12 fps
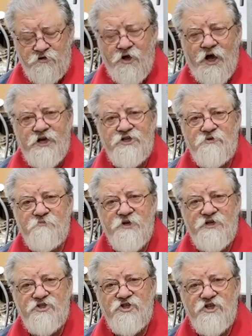
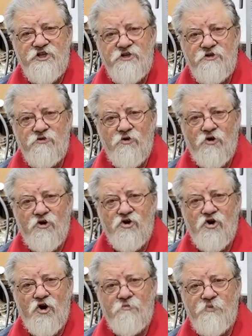high-speed steel or
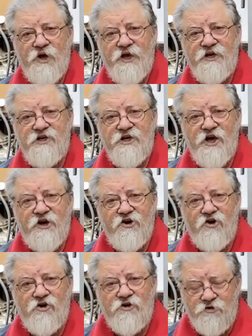carbide
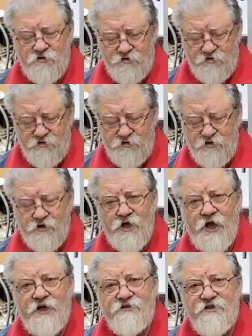cutter
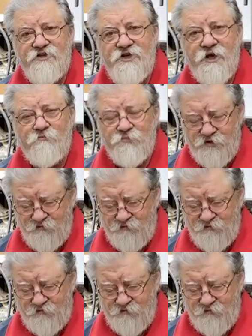at the tip.